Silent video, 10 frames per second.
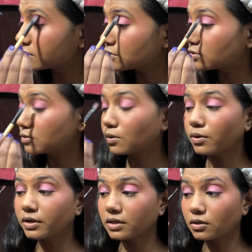
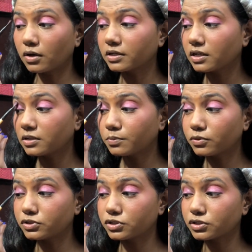not in any
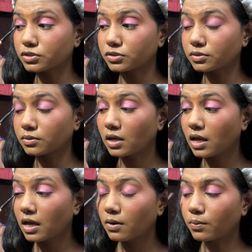position to
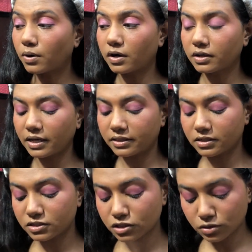work. And
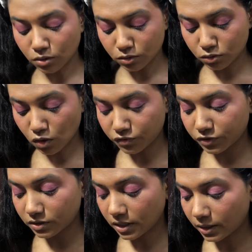then she also
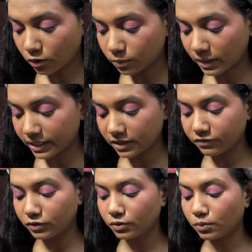offered help, like,
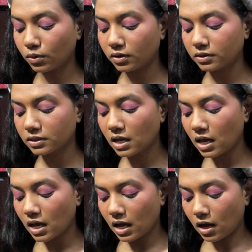if you want
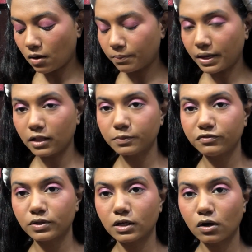help, if
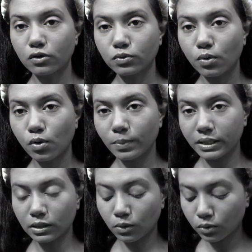you cannot go home
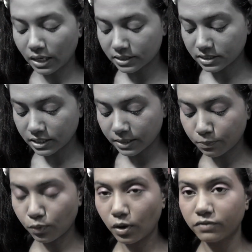alone, I'll send a
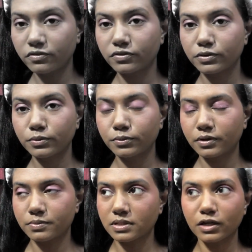boy with you. And
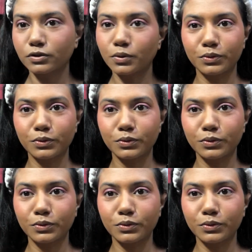I was like, no,